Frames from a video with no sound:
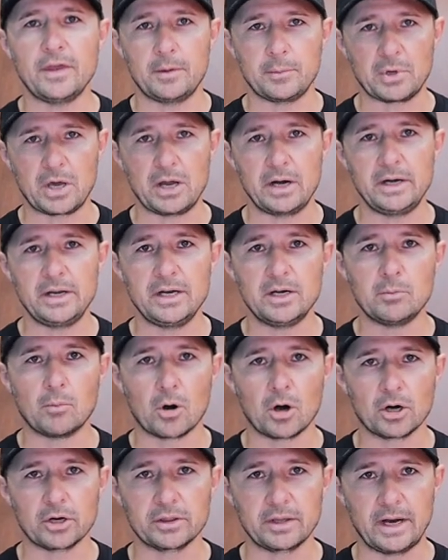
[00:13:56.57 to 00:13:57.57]
that I'm gonna need to
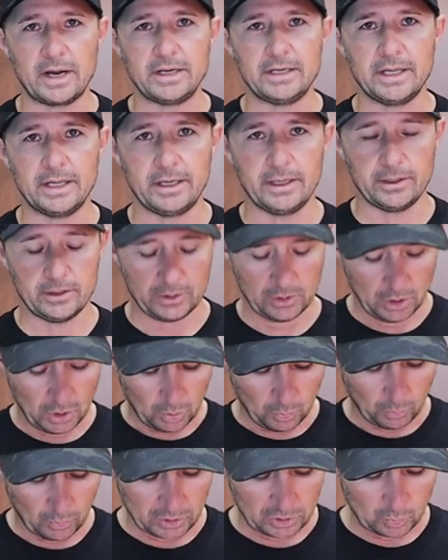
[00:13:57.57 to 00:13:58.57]
mark that I didn't
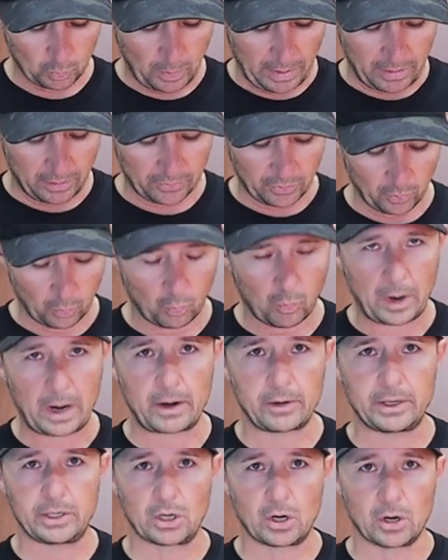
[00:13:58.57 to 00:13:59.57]
was where the
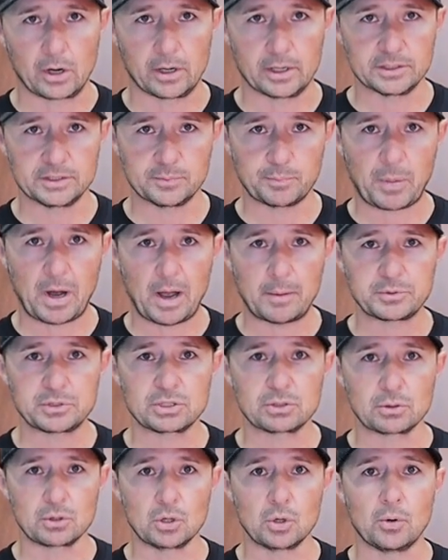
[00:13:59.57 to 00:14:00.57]
wiring harness pops
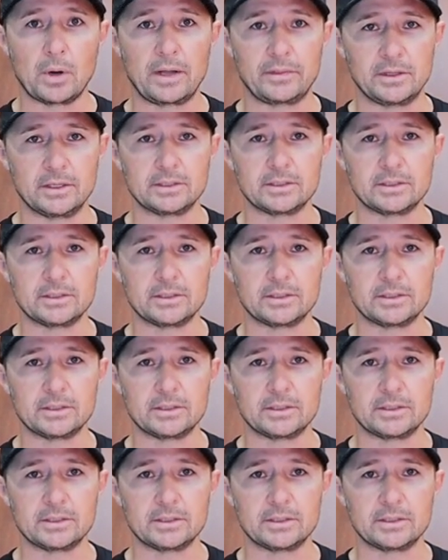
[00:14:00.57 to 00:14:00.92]
through at the